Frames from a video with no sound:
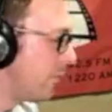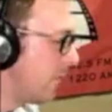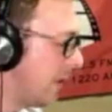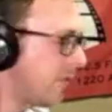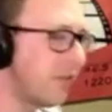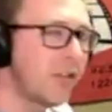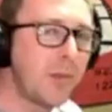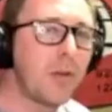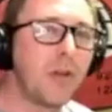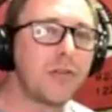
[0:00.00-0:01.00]
It's a
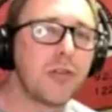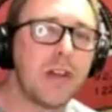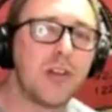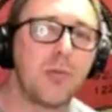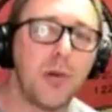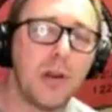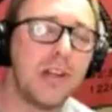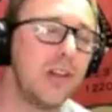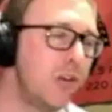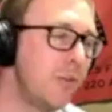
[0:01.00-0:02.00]
subculture that you're put
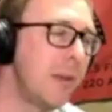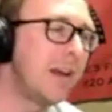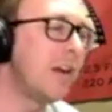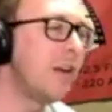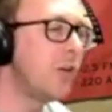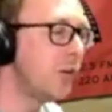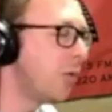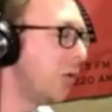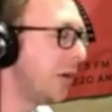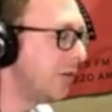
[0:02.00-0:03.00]
into and you may not know you're
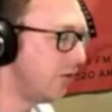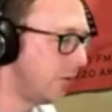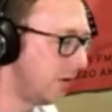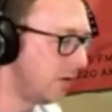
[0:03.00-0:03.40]
put into it.